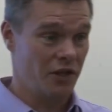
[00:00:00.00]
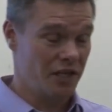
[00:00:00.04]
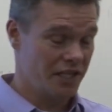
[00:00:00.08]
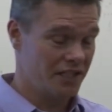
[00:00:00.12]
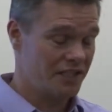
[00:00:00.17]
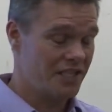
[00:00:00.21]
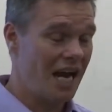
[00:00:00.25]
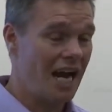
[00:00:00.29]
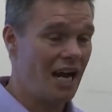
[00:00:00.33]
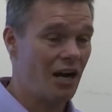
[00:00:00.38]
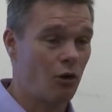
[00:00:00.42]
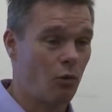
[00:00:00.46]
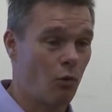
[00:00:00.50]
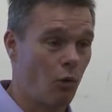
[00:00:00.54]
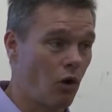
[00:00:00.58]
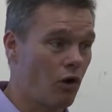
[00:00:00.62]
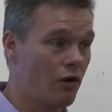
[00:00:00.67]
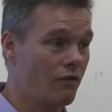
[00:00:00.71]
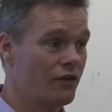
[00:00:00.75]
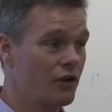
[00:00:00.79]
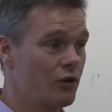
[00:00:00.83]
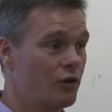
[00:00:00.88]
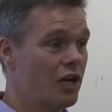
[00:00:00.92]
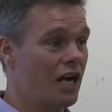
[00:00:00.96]
the entire
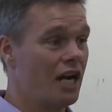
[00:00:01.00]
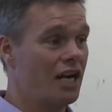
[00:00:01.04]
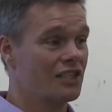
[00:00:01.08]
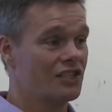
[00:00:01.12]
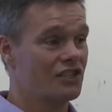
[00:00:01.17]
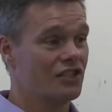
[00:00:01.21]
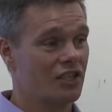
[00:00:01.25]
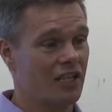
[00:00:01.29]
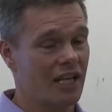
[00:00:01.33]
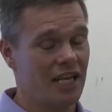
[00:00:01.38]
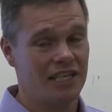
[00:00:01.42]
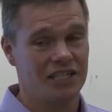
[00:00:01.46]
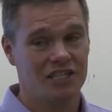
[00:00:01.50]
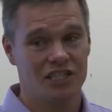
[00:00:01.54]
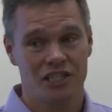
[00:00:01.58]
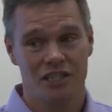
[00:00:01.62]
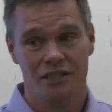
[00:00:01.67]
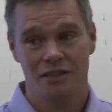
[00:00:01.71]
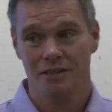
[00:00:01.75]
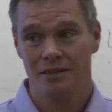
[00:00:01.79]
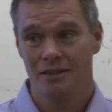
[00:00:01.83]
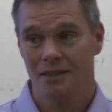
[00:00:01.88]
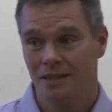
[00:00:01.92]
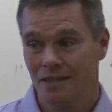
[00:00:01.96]
Worldview
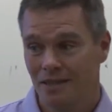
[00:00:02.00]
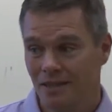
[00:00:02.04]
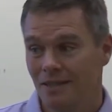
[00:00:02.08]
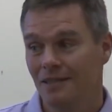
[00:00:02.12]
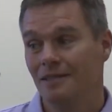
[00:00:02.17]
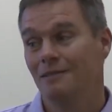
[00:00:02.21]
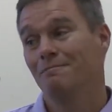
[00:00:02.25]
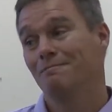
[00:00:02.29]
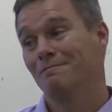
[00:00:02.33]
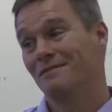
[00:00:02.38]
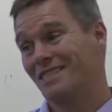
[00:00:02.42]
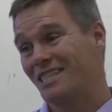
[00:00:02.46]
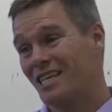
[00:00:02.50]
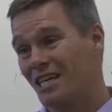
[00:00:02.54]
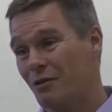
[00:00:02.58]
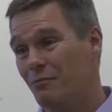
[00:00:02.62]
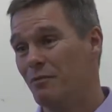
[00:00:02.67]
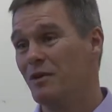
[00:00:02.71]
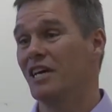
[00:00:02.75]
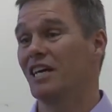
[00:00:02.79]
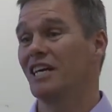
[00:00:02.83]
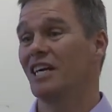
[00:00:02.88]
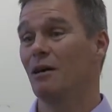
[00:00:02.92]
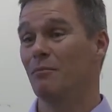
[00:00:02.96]
constellation, it's going to
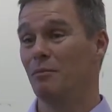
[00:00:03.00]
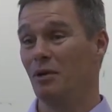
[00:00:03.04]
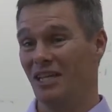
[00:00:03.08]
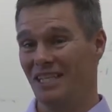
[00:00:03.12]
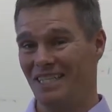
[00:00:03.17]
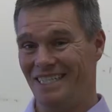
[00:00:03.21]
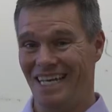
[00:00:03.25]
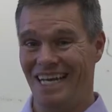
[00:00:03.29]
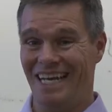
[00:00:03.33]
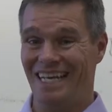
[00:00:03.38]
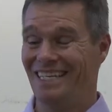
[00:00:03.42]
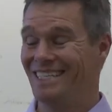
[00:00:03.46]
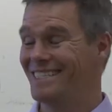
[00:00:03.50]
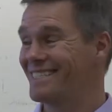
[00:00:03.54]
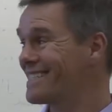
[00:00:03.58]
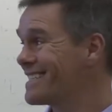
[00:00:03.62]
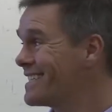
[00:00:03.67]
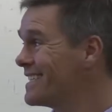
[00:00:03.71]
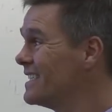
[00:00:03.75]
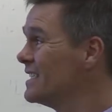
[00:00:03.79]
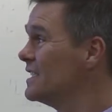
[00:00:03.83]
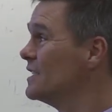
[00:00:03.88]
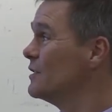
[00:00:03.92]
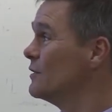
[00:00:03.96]
be a couple of days.
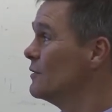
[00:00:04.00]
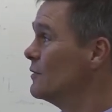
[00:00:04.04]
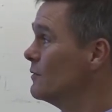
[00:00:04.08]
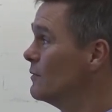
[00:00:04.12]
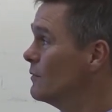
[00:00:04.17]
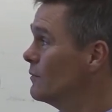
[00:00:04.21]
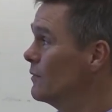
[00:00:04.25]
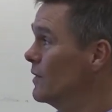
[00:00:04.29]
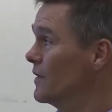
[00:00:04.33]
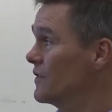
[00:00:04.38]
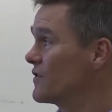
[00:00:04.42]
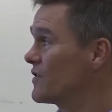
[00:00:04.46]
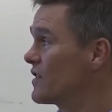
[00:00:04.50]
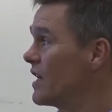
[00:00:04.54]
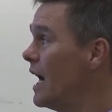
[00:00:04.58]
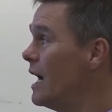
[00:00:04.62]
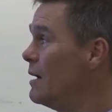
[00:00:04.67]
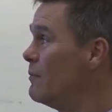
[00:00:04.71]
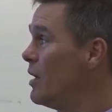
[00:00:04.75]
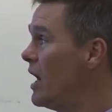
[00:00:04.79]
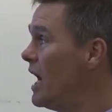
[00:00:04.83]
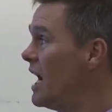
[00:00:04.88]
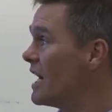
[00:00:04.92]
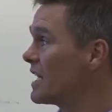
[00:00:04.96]
With
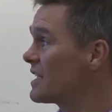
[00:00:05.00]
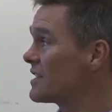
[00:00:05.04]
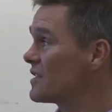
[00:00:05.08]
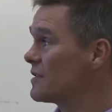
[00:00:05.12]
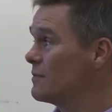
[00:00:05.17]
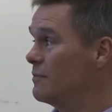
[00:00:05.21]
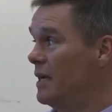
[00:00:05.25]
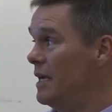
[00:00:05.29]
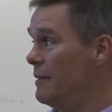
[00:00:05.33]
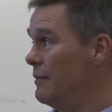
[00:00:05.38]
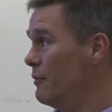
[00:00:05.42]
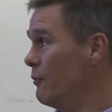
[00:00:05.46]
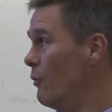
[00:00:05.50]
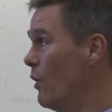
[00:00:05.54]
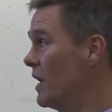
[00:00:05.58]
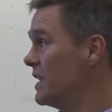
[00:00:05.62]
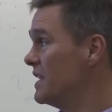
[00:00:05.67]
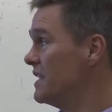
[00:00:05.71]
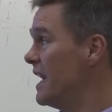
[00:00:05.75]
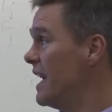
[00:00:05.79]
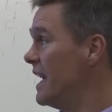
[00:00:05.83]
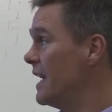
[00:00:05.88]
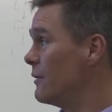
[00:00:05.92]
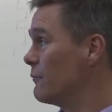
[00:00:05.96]
Skybox, maybe one
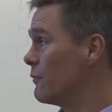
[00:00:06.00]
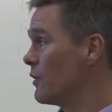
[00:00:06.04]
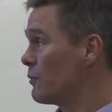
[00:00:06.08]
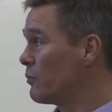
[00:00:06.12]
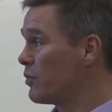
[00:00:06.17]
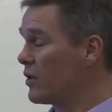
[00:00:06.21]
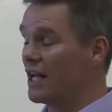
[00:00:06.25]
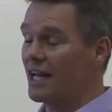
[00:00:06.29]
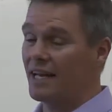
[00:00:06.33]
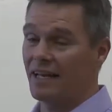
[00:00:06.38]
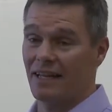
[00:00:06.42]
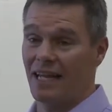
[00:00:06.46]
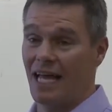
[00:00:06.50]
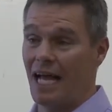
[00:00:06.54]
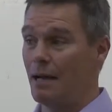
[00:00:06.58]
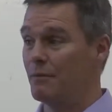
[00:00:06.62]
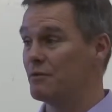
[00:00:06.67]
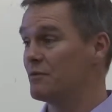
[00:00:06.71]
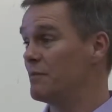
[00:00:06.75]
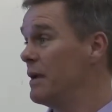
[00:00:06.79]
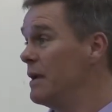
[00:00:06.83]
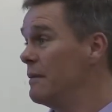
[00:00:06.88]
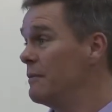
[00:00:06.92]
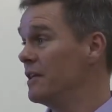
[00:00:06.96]
day, and with Planet
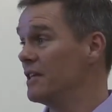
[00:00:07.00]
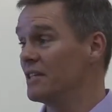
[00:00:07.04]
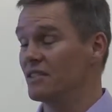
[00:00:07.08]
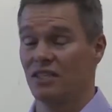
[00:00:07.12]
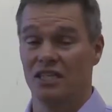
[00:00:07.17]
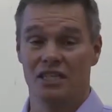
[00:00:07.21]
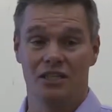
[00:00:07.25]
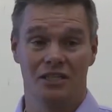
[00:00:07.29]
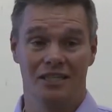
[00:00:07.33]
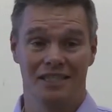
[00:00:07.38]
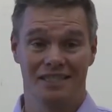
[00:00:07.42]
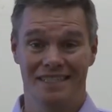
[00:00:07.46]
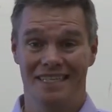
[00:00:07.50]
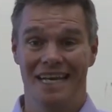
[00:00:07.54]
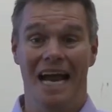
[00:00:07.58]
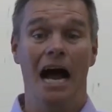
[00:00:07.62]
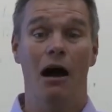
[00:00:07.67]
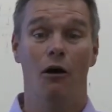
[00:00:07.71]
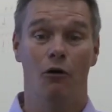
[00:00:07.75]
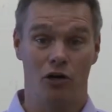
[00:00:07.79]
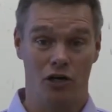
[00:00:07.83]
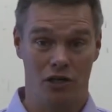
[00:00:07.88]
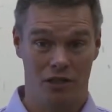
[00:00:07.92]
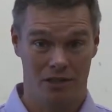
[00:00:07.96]
Labs, maybe as little as an
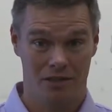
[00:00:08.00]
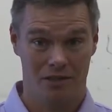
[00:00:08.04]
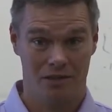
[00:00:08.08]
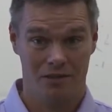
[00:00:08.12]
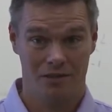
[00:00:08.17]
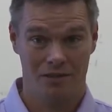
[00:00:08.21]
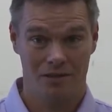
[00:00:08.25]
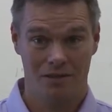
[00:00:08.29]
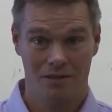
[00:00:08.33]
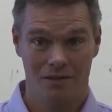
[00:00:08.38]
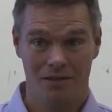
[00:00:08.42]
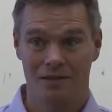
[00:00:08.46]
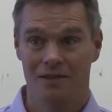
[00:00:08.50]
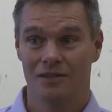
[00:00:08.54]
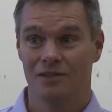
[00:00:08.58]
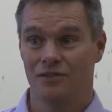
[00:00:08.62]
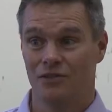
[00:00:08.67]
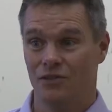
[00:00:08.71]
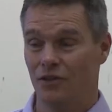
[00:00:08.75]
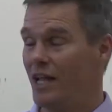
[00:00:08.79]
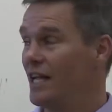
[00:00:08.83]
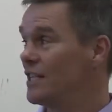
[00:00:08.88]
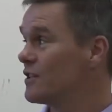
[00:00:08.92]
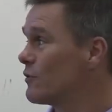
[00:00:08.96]
hour.
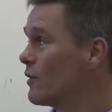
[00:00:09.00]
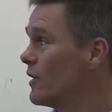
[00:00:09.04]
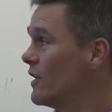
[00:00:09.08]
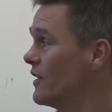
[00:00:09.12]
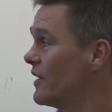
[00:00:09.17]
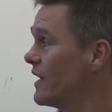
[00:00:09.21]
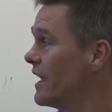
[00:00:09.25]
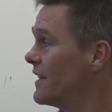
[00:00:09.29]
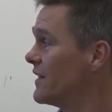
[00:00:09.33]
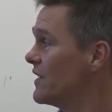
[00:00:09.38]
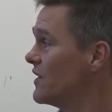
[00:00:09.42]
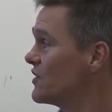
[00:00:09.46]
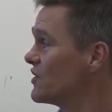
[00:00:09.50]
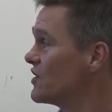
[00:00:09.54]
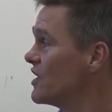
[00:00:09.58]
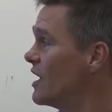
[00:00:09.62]
So that's where you get this